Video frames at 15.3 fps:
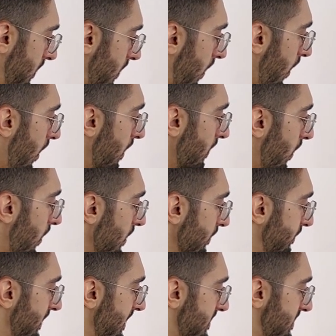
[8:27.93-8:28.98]
on all
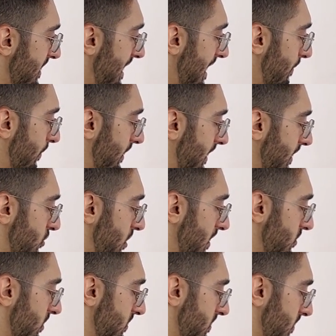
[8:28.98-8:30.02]
of these networking
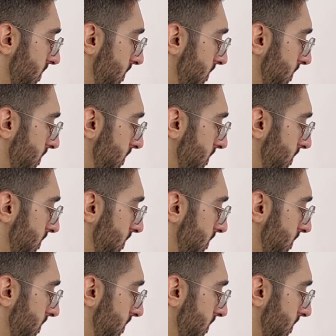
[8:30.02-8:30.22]
changes,